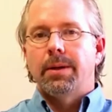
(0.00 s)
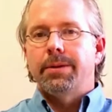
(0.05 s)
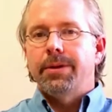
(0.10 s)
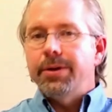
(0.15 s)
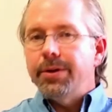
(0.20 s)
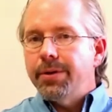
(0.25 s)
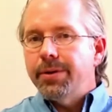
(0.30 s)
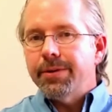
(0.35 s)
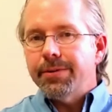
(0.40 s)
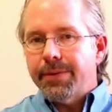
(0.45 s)
The
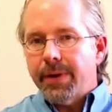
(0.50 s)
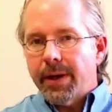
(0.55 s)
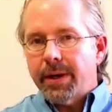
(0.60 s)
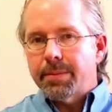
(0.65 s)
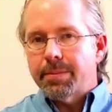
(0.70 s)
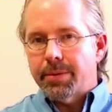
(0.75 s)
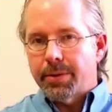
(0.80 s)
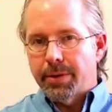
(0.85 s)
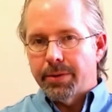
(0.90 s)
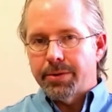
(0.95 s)
unified
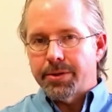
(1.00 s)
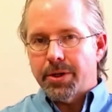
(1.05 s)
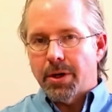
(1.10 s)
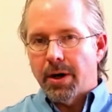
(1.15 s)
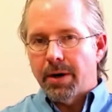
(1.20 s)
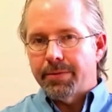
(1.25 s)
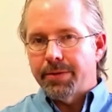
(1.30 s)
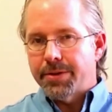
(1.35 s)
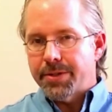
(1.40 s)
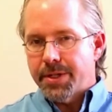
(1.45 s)
approach
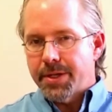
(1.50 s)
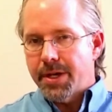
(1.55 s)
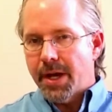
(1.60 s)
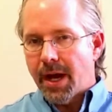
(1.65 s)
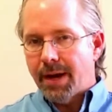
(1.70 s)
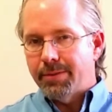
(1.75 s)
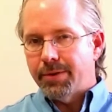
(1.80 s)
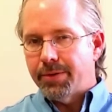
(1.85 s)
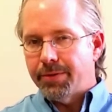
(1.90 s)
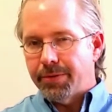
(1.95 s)
offers a
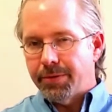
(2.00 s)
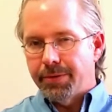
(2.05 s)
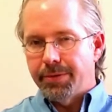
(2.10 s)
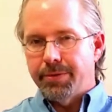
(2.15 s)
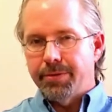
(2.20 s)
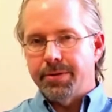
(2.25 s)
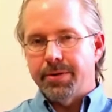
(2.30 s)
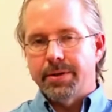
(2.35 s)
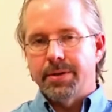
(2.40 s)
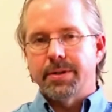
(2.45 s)
novel
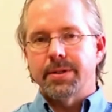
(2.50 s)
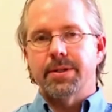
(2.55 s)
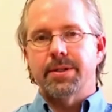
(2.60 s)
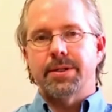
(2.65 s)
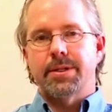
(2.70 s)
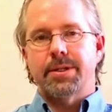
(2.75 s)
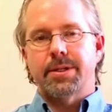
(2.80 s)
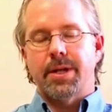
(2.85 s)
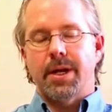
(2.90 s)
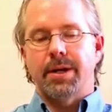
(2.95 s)
solution to
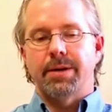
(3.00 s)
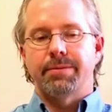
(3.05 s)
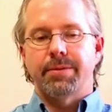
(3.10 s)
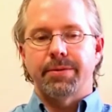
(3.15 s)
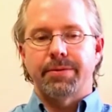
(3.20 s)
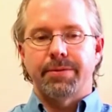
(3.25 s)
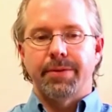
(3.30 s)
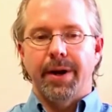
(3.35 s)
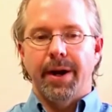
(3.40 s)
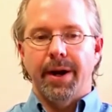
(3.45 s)
this state of
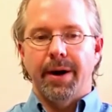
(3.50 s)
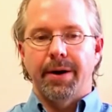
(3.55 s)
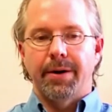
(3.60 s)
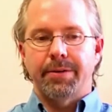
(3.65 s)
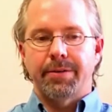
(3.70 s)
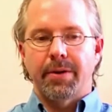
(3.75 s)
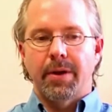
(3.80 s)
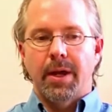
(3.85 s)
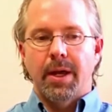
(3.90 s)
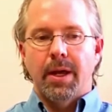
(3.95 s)

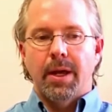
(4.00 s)
affairs.